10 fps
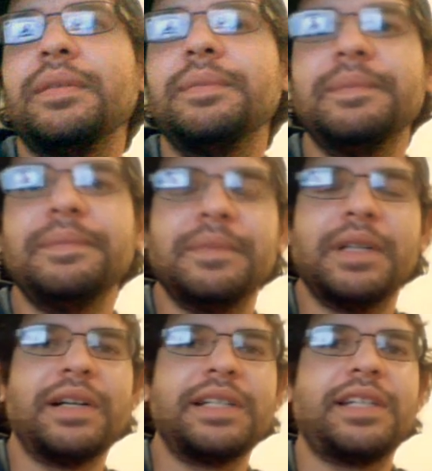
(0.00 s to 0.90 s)

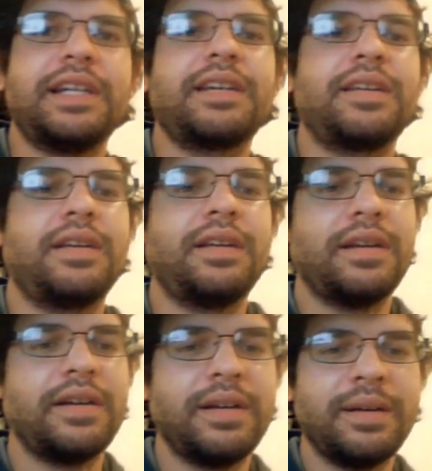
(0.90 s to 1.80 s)
Hi Jack,
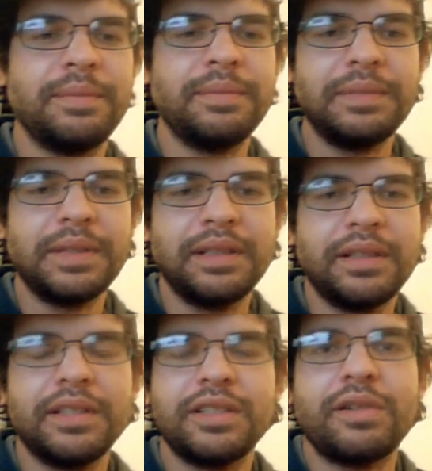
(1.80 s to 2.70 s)

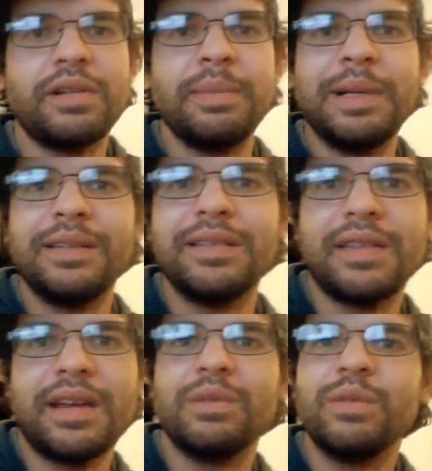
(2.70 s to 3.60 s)
sorry about the
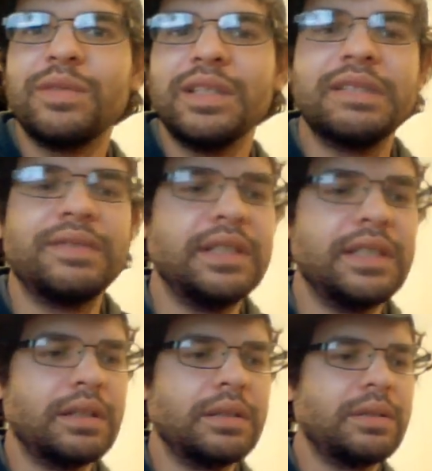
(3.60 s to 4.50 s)
sound of this
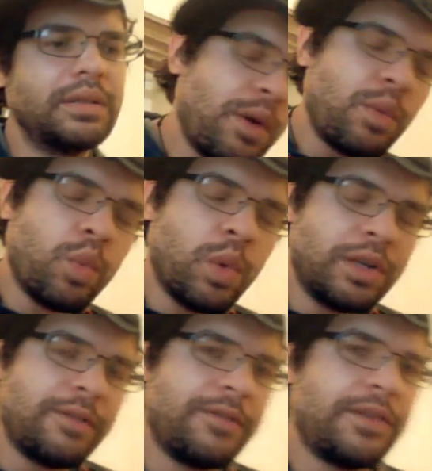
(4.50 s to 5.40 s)
video. One of
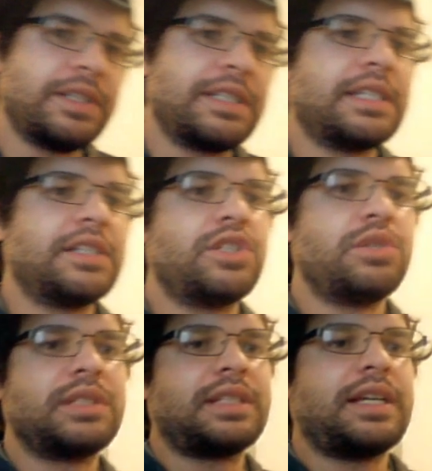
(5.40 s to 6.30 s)
the first things you
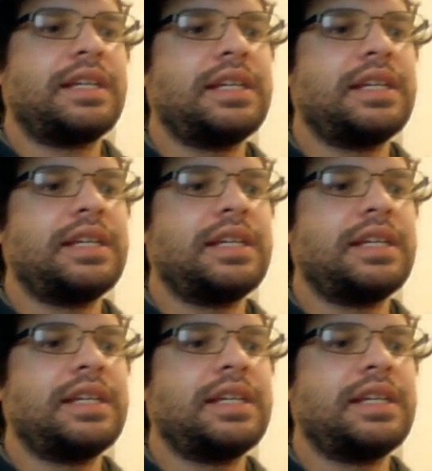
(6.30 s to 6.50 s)
say